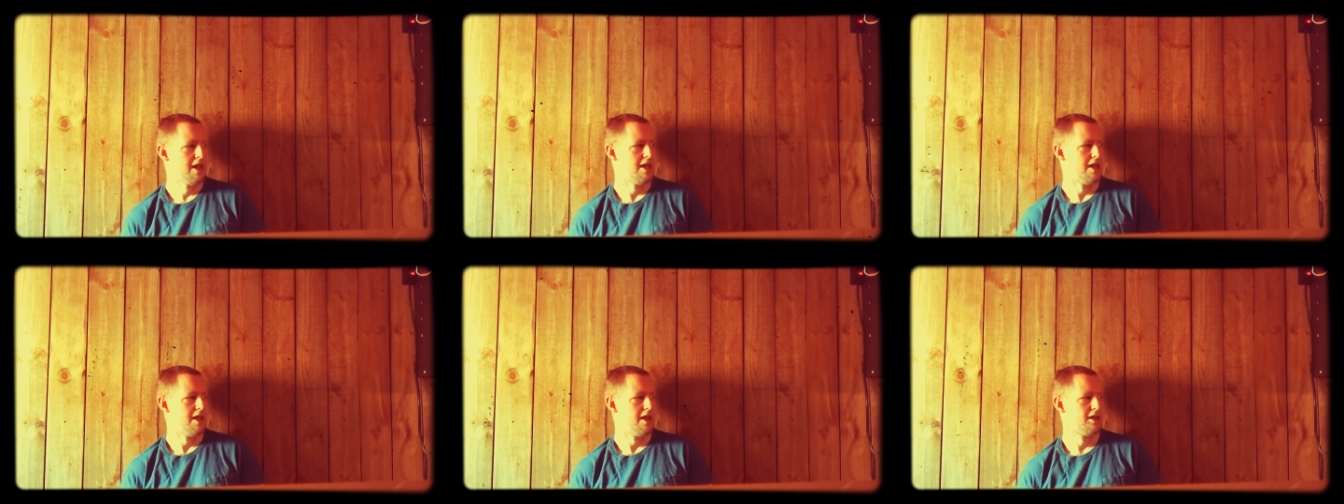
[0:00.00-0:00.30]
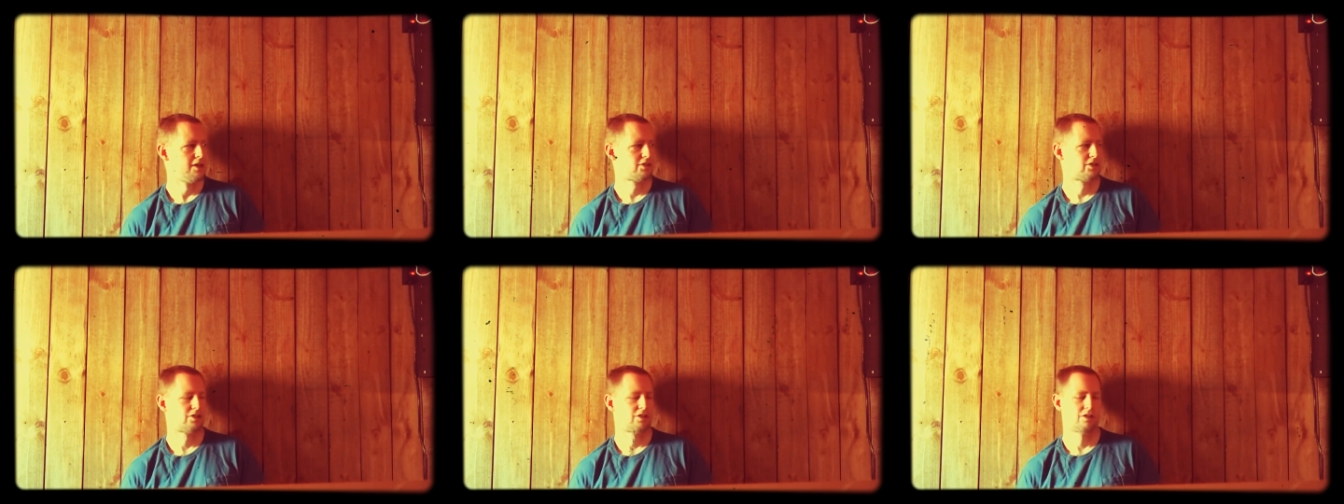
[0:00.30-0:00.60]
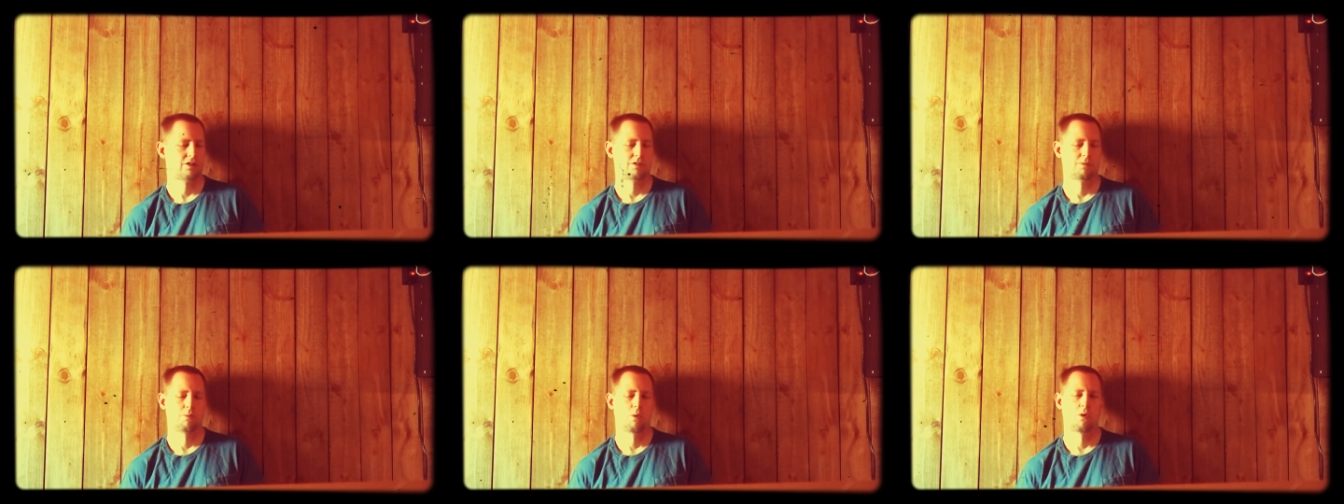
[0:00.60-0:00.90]
this
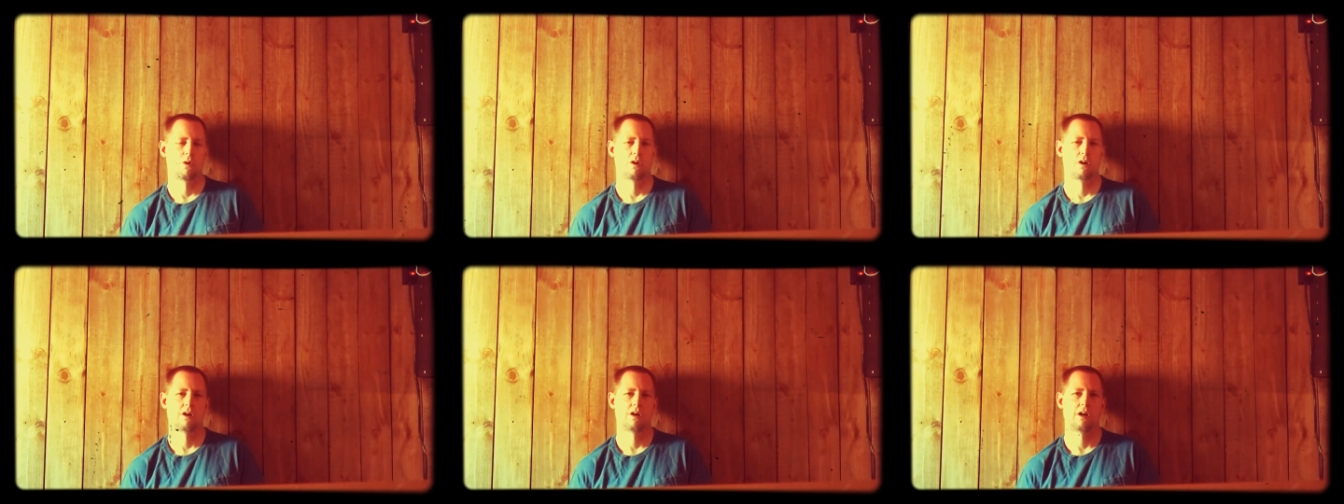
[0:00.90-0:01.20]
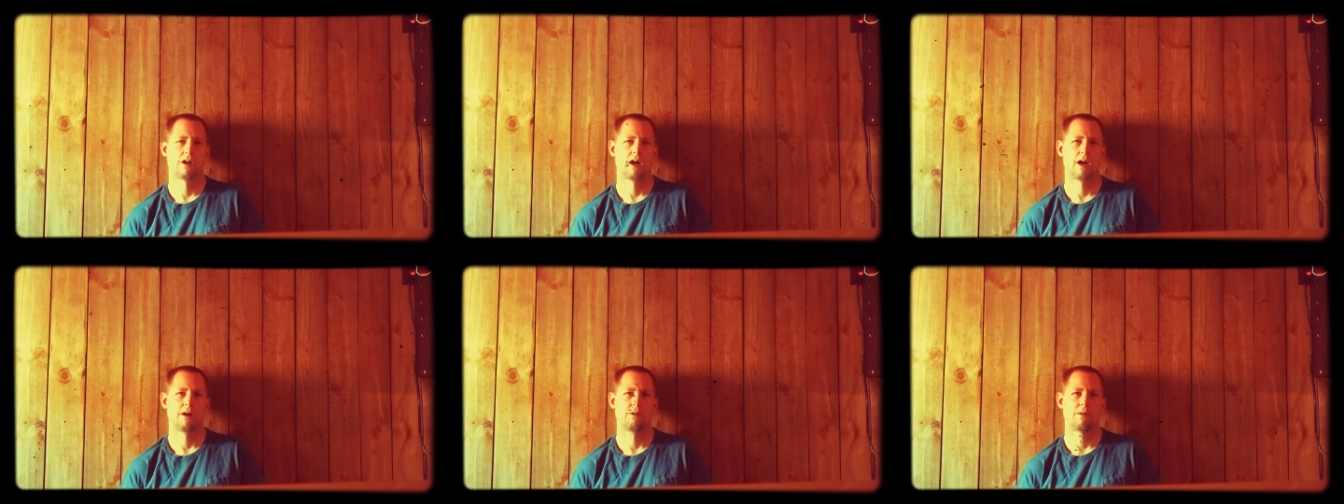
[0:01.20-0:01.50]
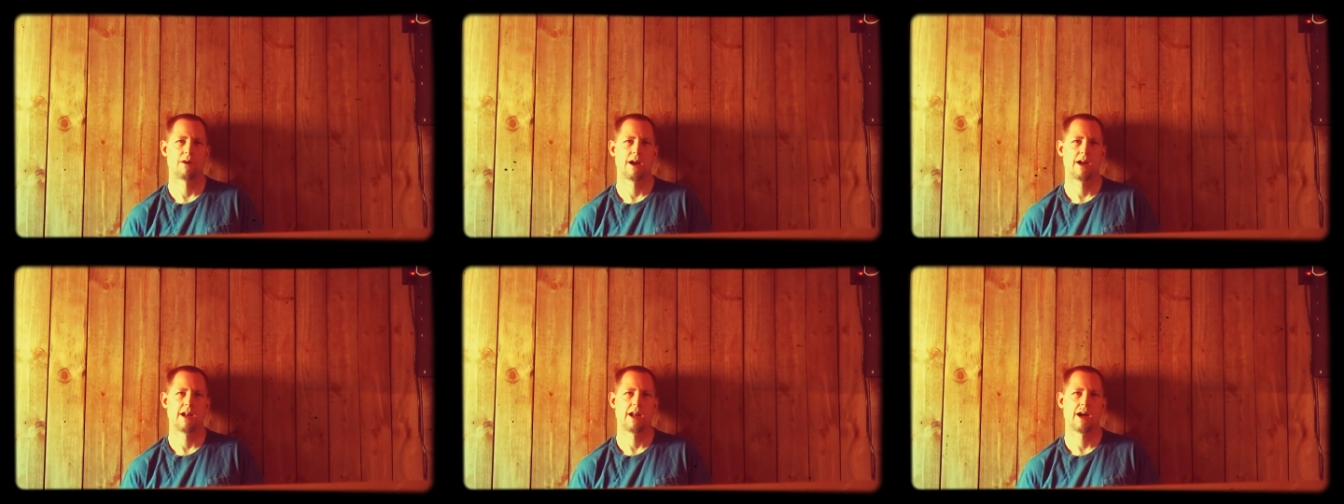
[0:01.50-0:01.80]
is more
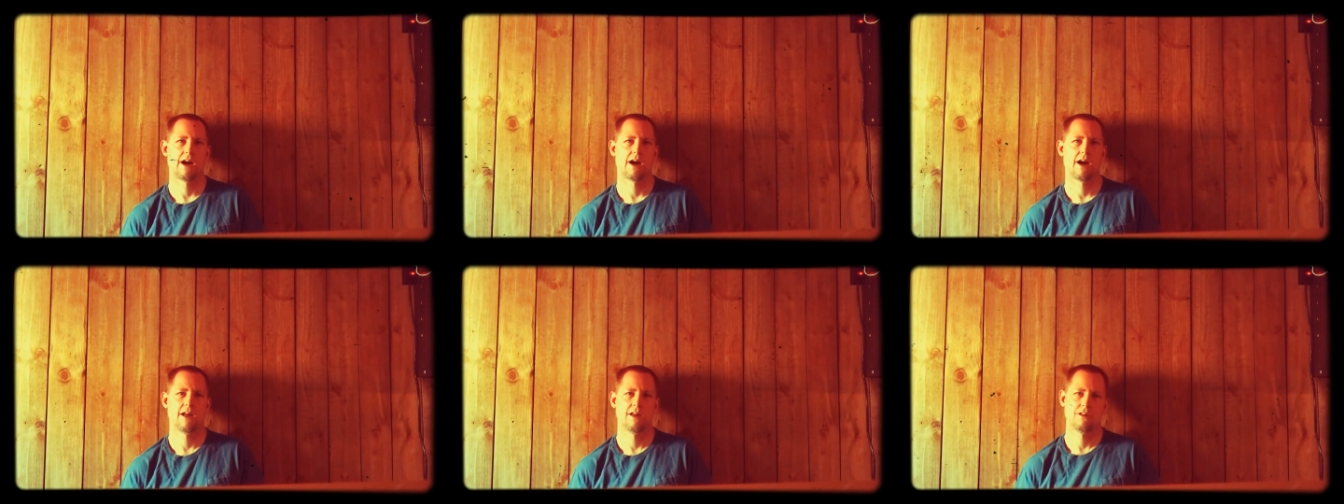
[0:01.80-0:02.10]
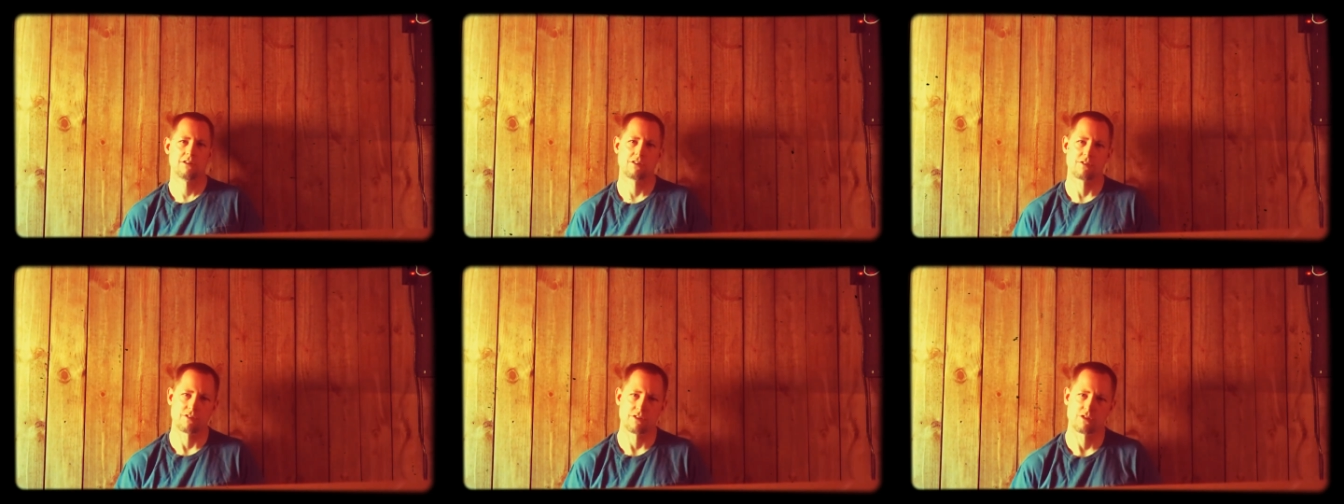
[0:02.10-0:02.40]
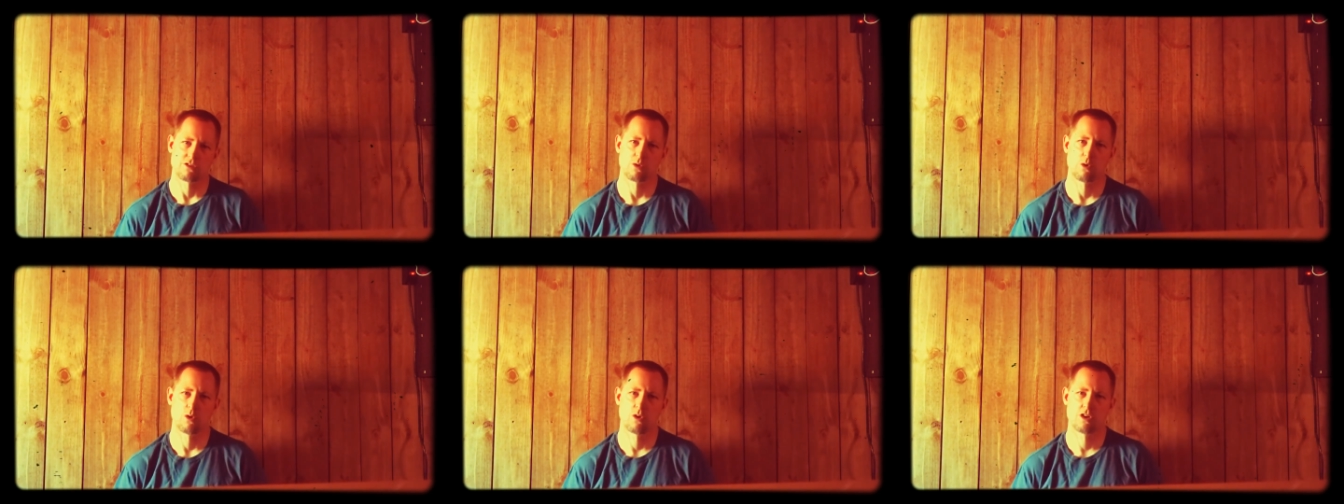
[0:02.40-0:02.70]
right now. I use it for
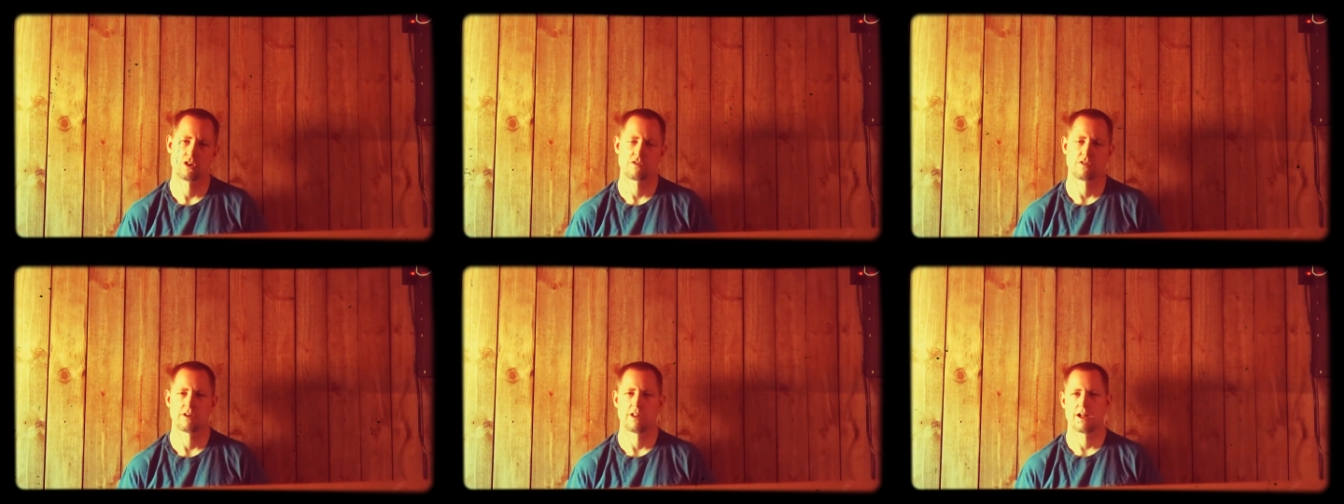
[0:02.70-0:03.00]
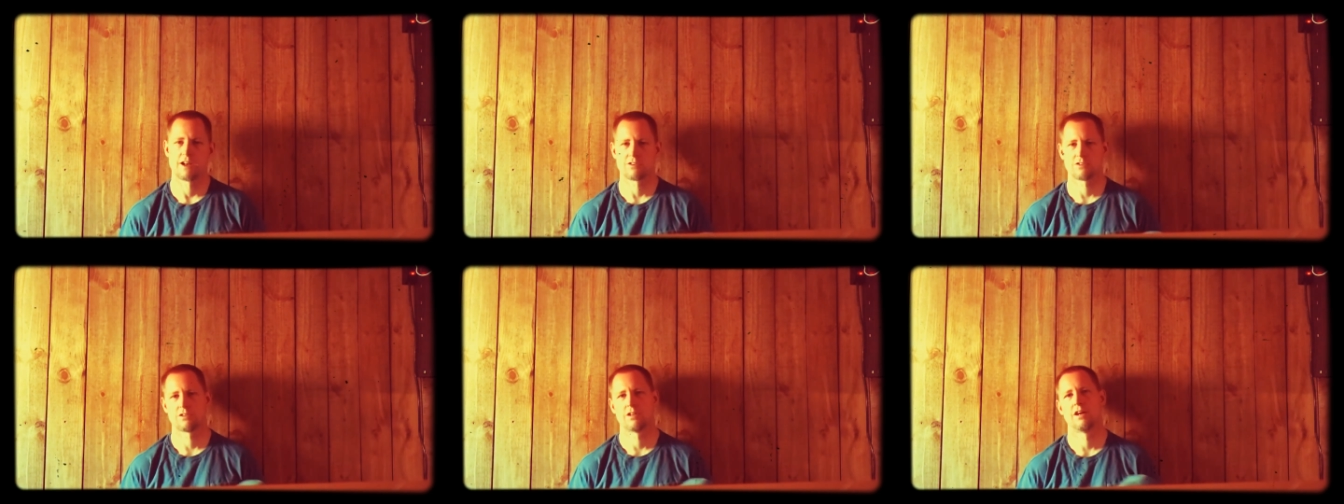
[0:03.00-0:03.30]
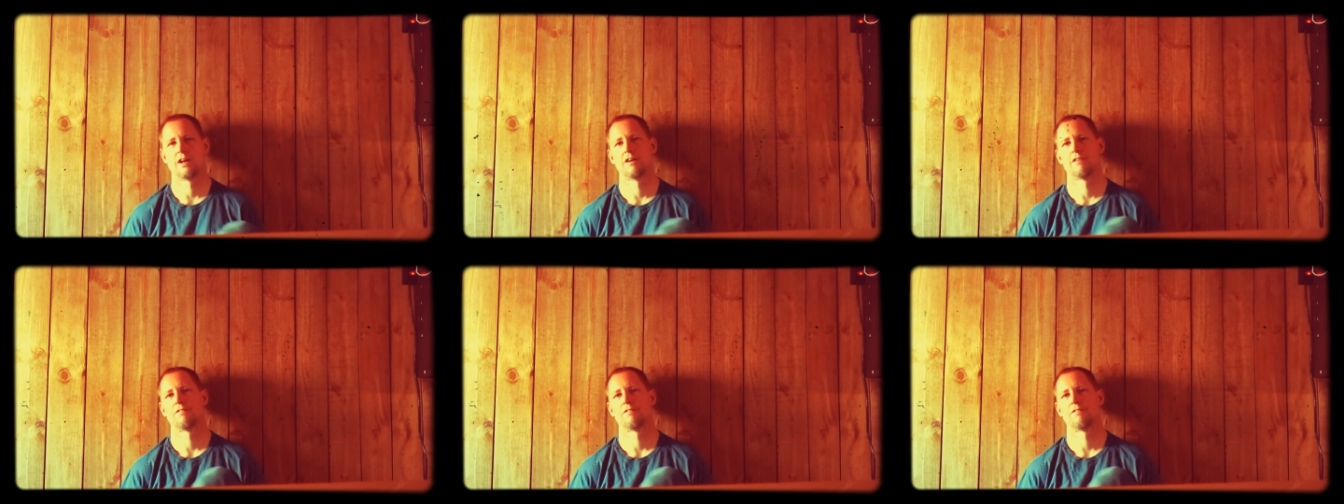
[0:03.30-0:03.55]
storage for a lot of stuff.